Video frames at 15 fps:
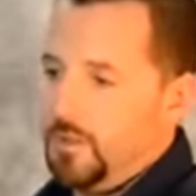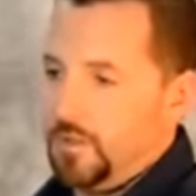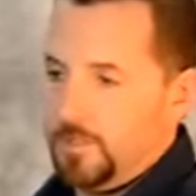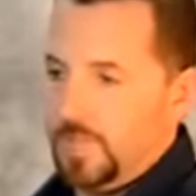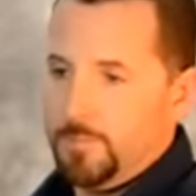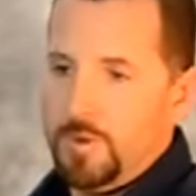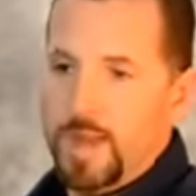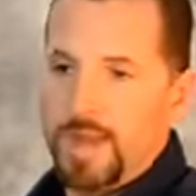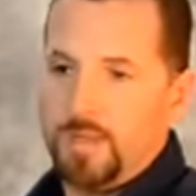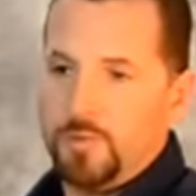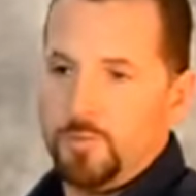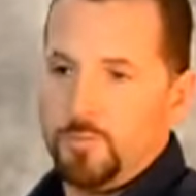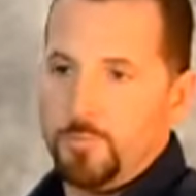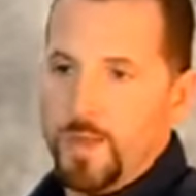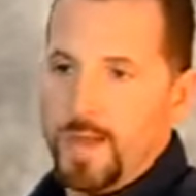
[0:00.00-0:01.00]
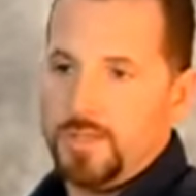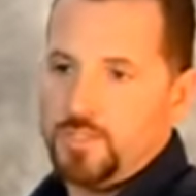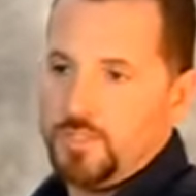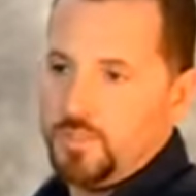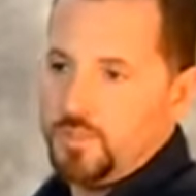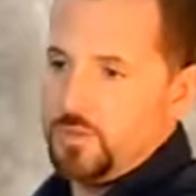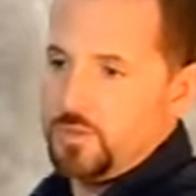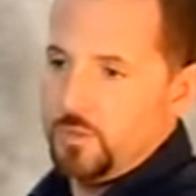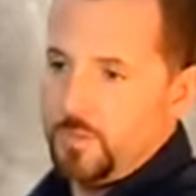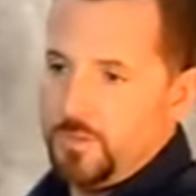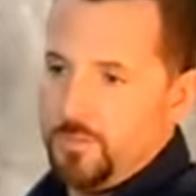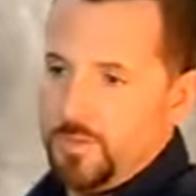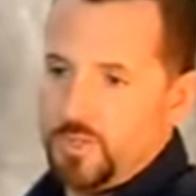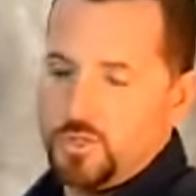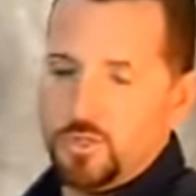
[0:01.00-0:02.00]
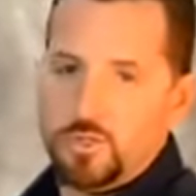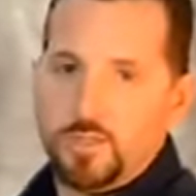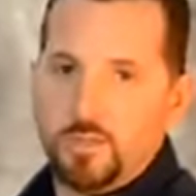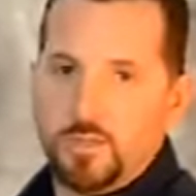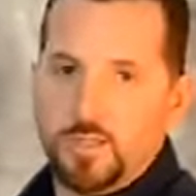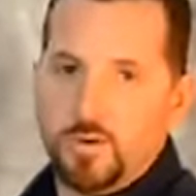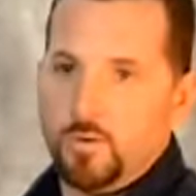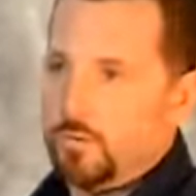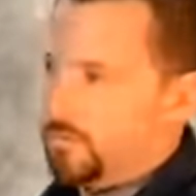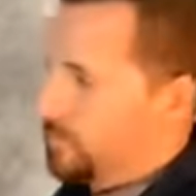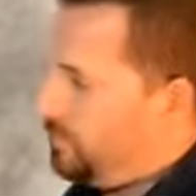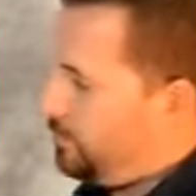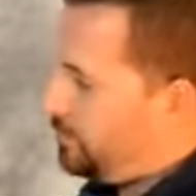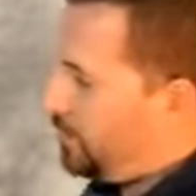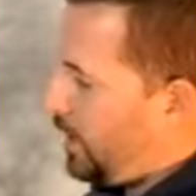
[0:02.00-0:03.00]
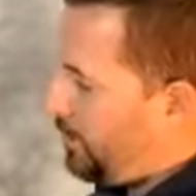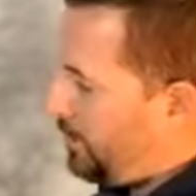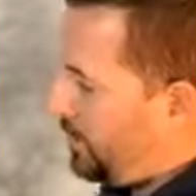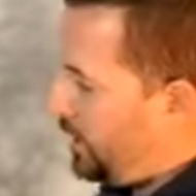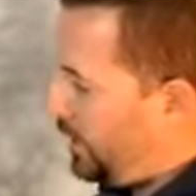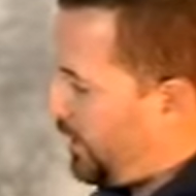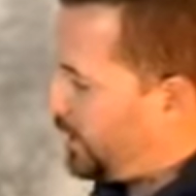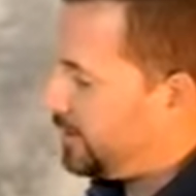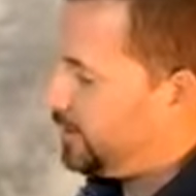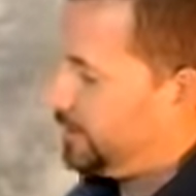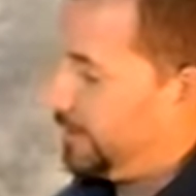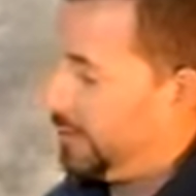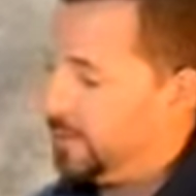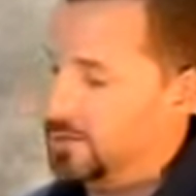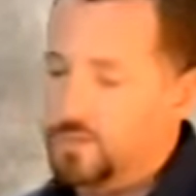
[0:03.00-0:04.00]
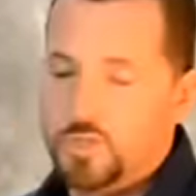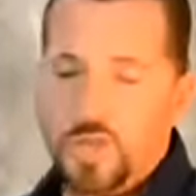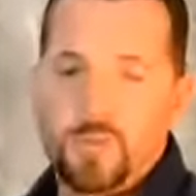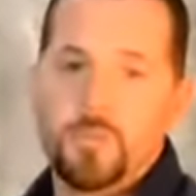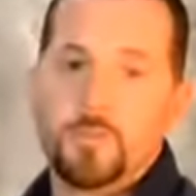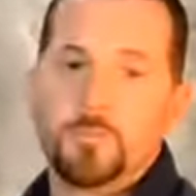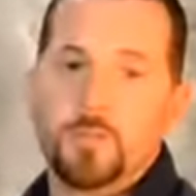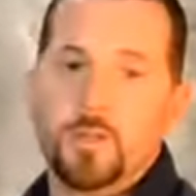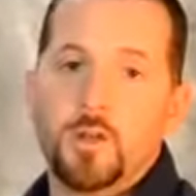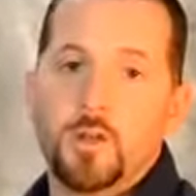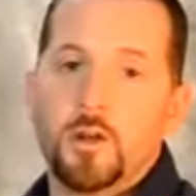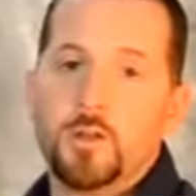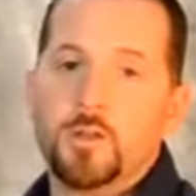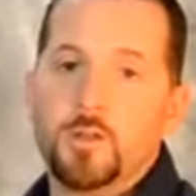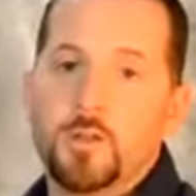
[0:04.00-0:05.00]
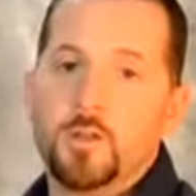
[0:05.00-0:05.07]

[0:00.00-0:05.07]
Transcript: Keep an eye on those patches. You want to make sure that they don't dump collectively and jam up the gutter.